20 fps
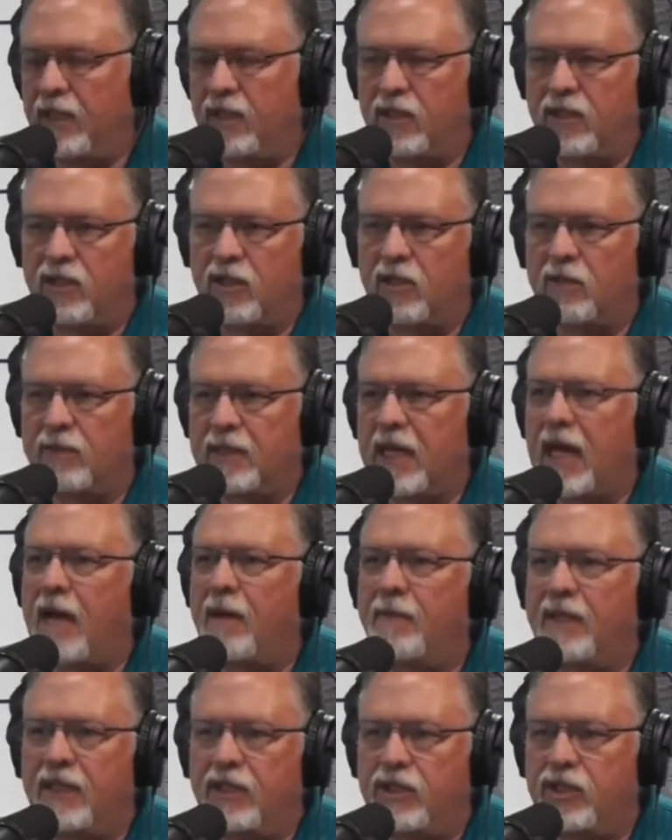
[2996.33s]
the term
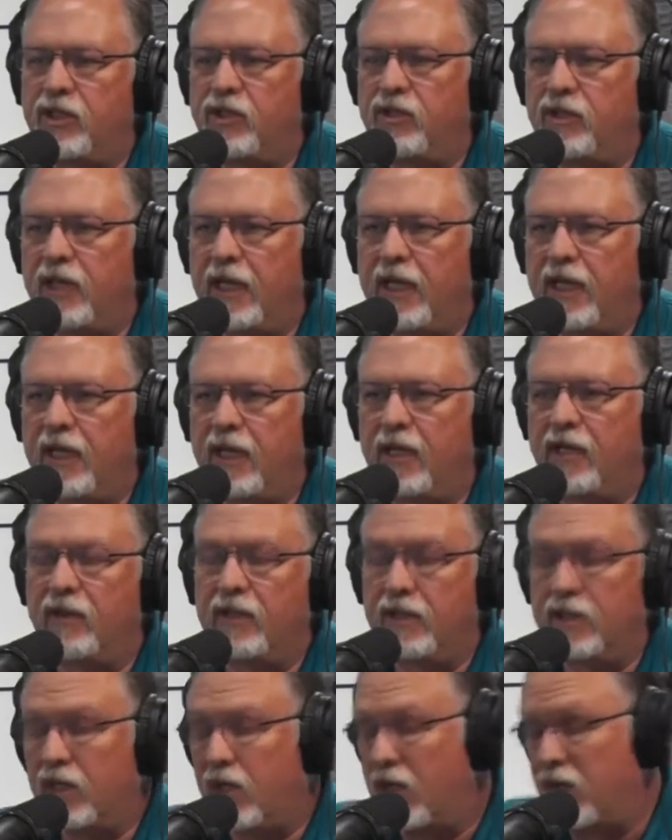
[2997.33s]
dominance you hear
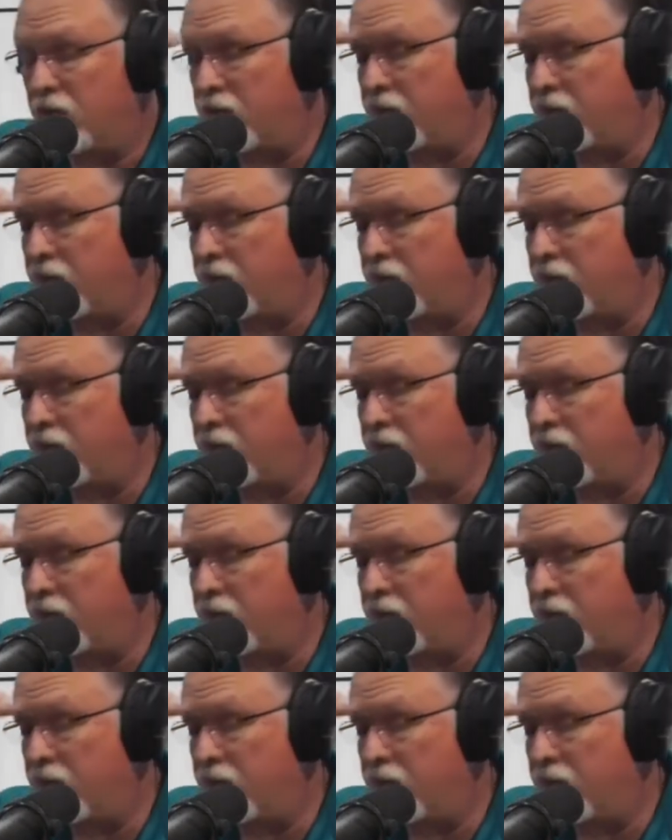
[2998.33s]
in dog